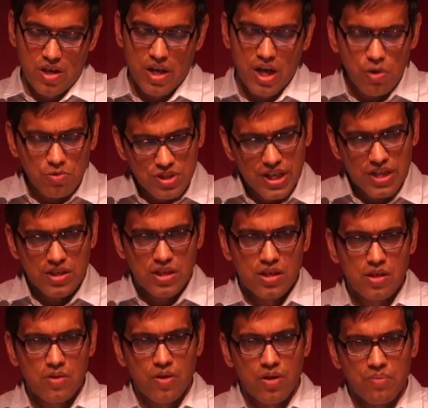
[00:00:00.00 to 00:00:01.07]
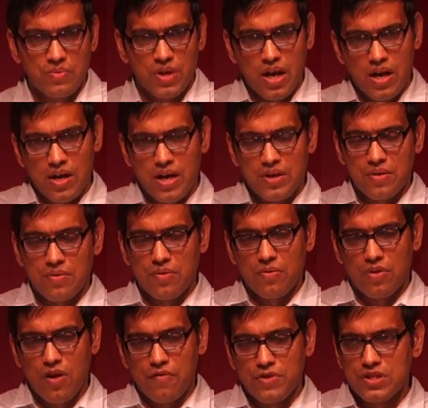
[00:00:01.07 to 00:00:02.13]
And outside our
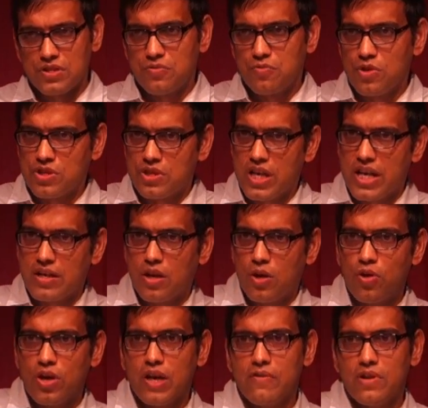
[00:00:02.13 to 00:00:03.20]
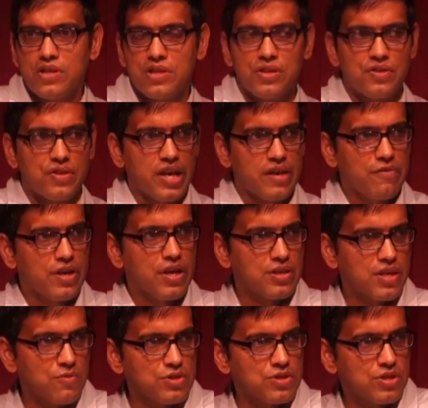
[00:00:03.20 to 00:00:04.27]
office was at a lower level than the driveway,
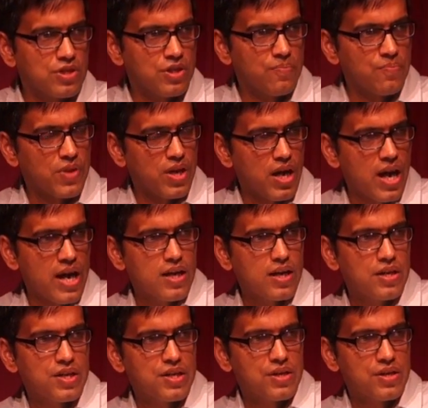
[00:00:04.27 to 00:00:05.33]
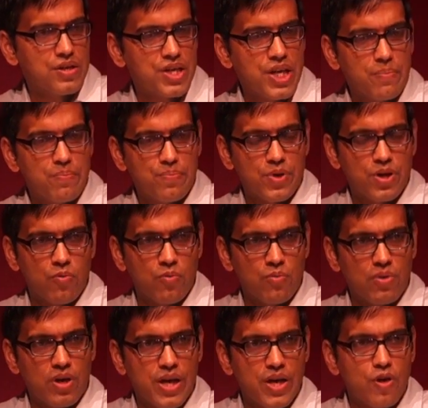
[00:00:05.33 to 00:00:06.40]
and there was a ankle deep
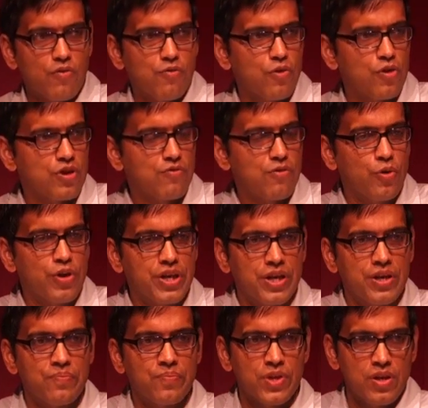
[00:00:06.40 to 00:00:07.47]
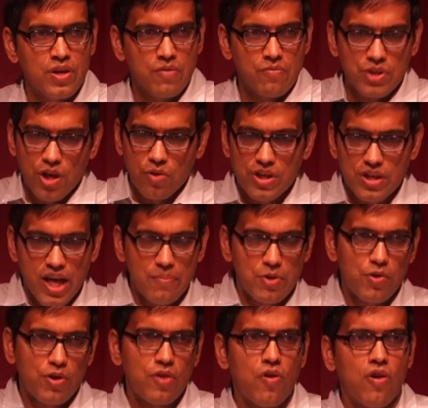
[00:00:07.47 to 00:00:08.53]
layer of water flowing in. Without the dam,
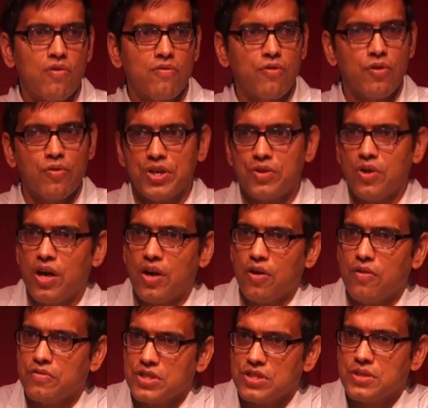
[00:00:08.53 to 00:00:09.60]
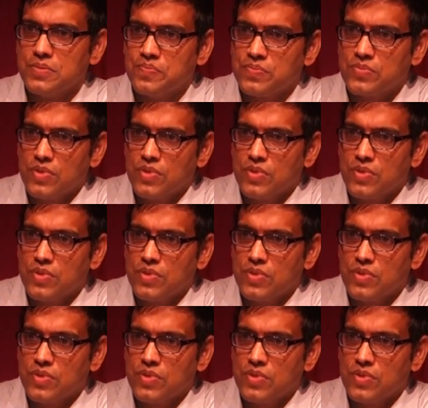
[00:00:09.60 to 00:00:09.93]
it would have all flown into our office.